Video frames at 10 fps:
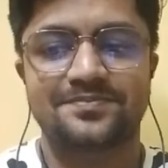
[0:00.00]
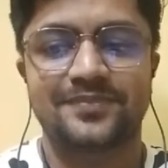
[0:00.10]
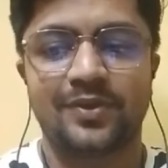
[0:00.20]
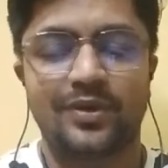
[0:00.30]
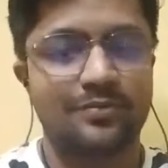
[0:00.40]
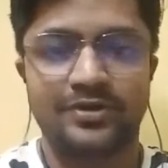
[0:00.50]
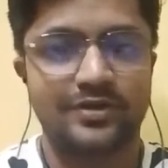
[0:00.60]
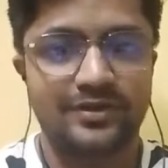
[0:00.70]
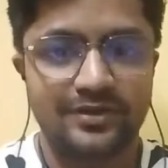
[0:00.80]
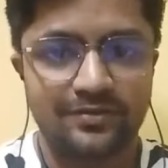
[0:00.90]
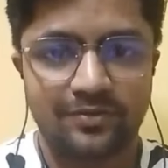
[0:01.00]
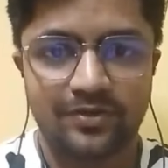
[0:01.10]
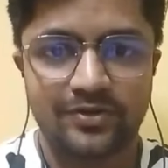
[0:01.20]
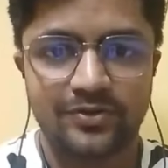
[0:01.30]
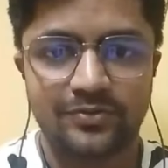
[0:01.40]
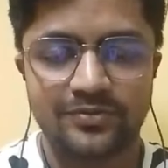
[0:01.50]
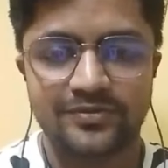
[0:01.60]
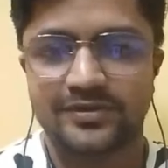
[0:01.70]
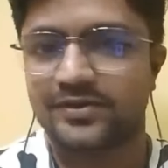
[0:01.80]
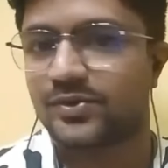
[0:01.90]
now I'm reading in a foreign
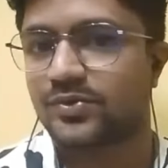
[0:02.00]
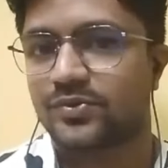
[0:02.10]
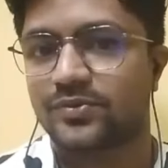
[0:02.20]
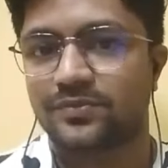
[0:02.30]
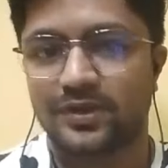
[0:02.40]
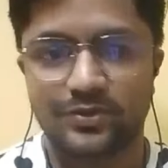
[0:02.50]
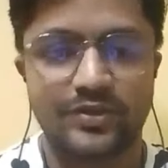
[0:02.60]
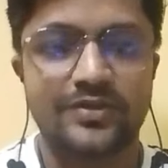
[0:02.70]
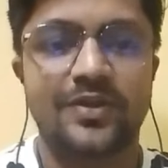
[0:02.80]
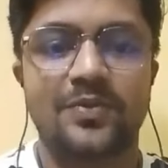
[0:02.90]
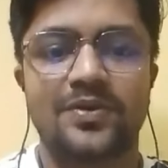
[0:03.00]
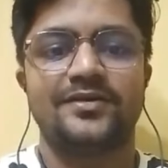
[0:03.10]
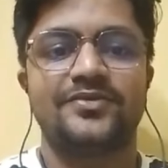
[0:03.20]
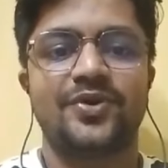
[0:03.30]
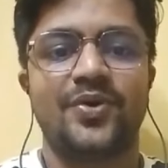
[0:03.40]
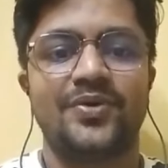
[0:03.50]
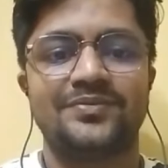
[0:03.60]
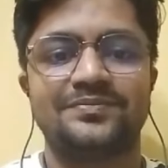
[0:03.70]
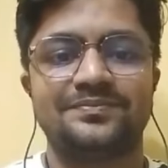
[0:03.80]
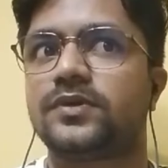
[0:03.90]
university due to EduCare Taiwan. So
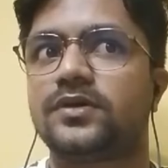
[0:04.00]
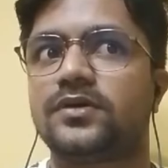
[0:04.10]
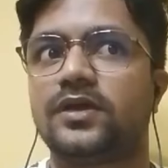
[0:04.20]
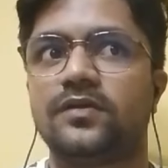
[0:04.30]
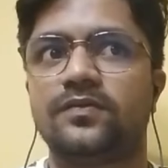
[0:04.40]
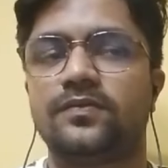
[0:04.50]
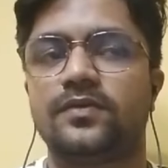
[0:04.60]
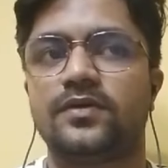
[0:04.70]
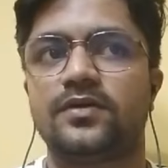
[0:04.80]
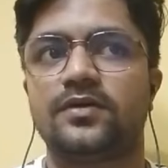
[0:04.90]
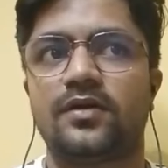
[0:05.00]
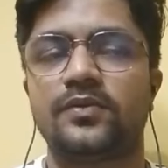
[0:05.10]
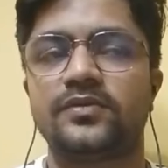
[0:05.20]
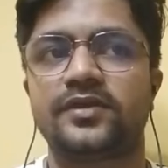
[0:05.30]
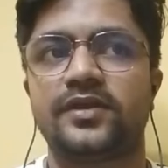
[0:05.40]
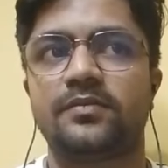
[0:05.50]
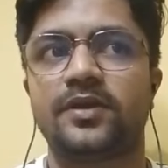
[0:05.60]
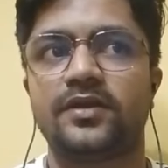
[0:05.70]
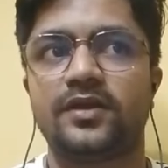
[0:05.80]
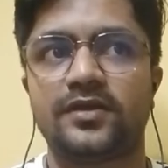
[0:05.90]
if I will share
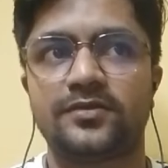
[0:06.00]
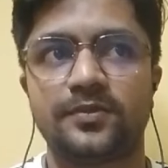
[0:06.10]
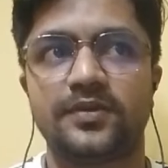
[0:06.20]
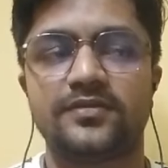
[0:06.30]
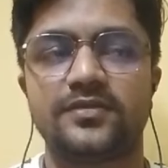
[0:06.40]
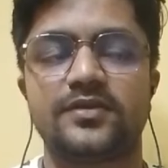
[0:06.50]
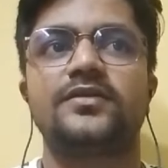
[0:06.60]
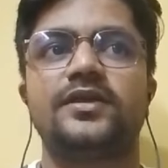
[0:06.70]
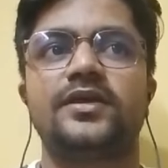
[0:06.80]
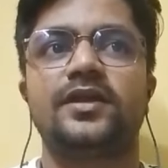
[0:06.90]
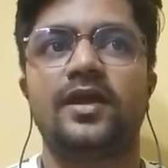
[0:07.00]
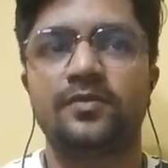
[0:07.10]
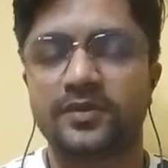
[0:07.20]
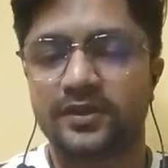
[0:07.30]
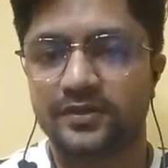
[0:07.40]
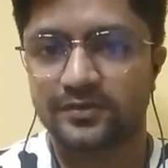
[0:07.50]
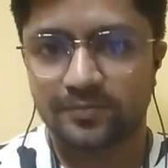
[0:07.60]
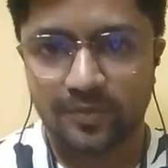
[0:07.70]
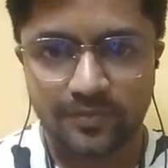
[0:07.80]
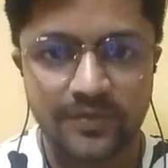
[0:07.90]
my experience here, then everything is
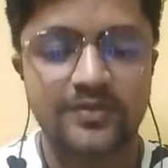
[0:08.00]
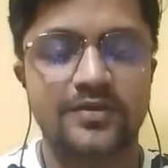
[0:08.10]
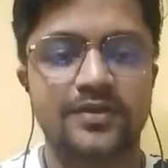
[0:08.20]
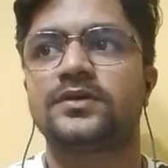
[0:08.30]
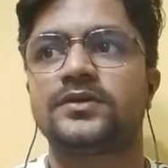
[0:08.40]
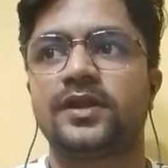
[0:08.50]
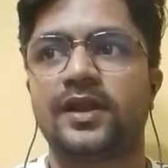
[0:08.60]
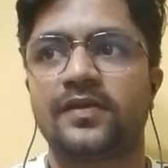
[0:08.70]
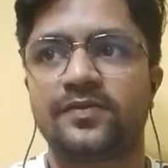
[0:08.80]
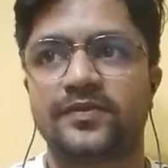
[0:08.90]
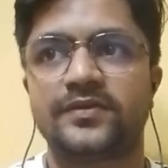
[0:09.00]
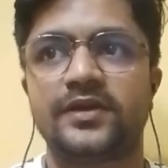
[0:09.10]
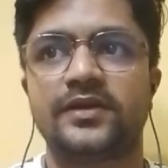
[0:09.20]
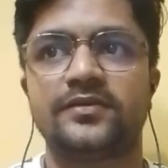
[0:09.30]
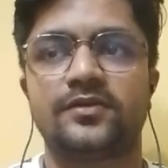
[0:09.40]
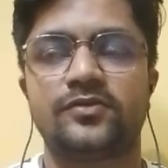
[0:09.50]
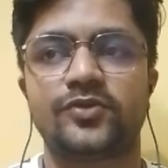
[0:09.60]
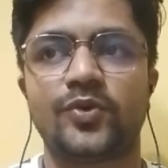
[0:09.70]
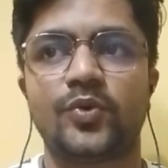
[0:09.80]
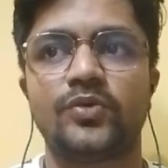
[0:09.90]
perfect here. The lab facility is also
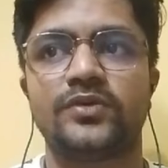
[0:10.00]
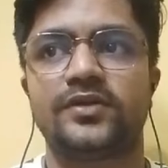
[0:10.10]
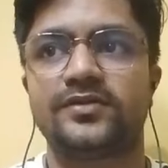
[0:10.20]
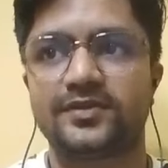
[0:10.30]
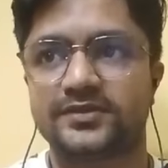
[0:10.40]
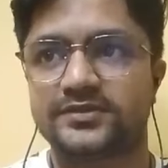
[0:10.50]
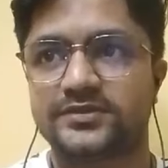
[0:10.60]
good, the research